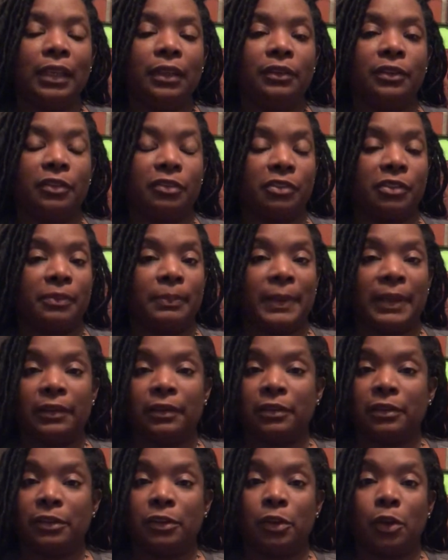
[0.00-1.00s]

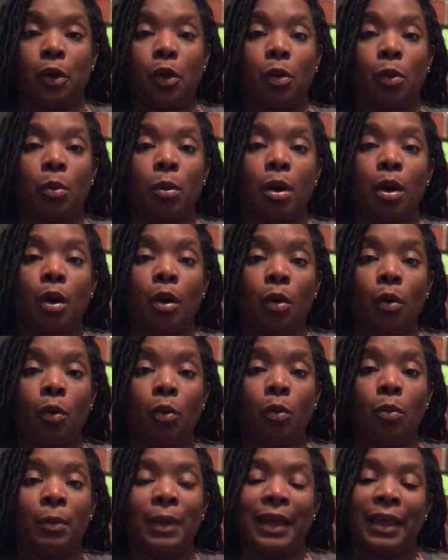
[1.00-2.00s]
disrespected in your own
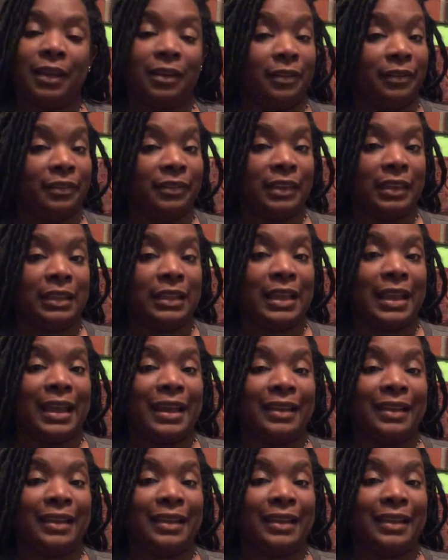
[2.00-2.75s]
home. I didn't say that.